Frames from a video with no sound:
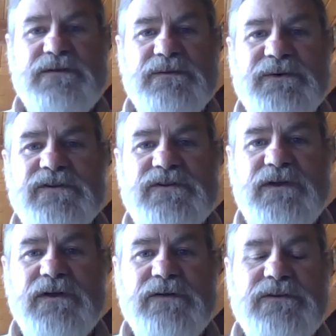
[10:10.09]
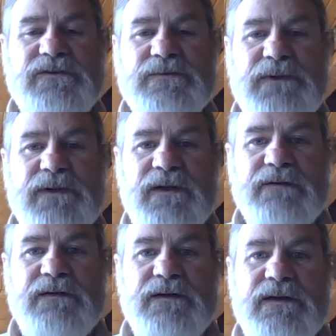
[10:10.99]
and we installed
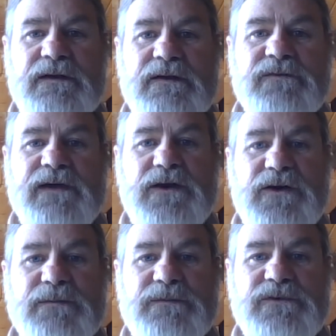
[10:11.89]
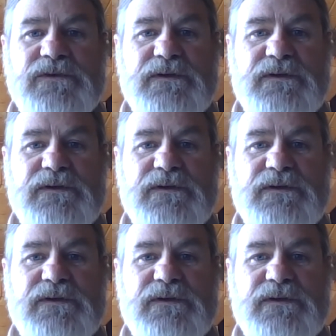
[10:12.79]
some vane arms